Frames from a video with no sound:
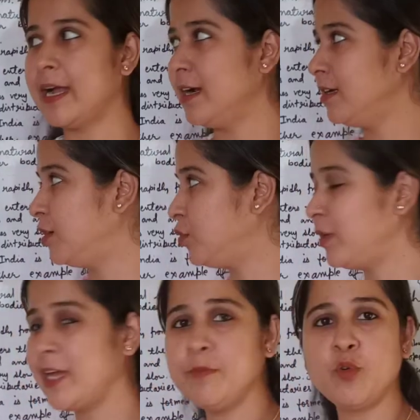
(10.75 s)
and
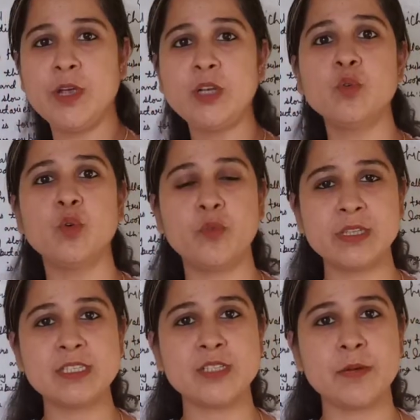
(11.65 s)
today I am going to over
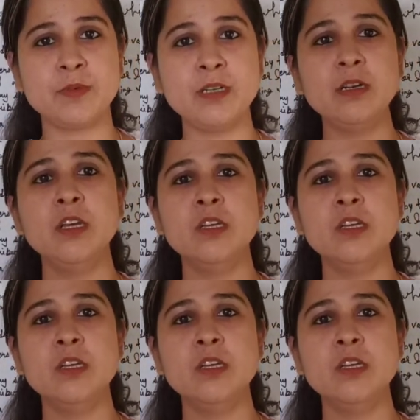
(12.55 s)
this chapter.